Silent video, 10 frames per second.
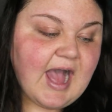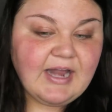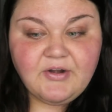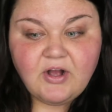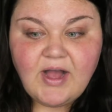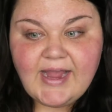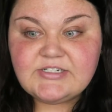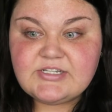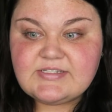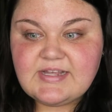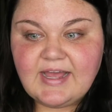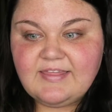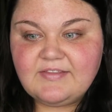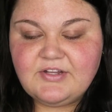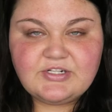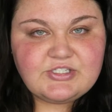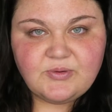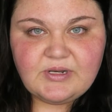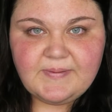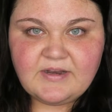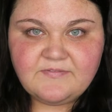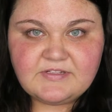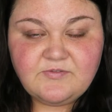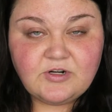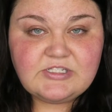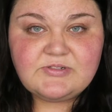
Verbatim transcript: I don't know, I just, I think there are so many benefits for it.